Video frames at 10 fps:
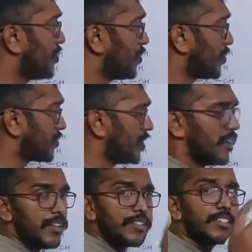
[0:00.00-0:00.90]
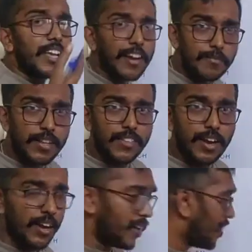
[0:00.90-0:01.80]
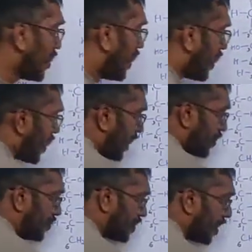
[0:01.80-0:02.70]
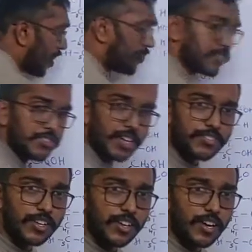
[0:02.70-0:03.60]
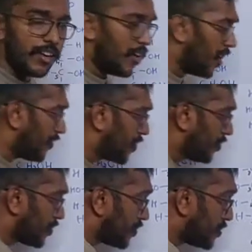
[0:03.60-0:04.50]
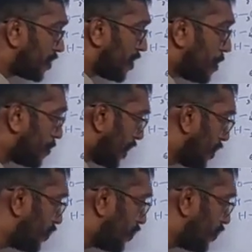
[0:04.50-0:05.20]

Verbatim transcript: of glucose the second method I wrote the Haworth structure of glucose by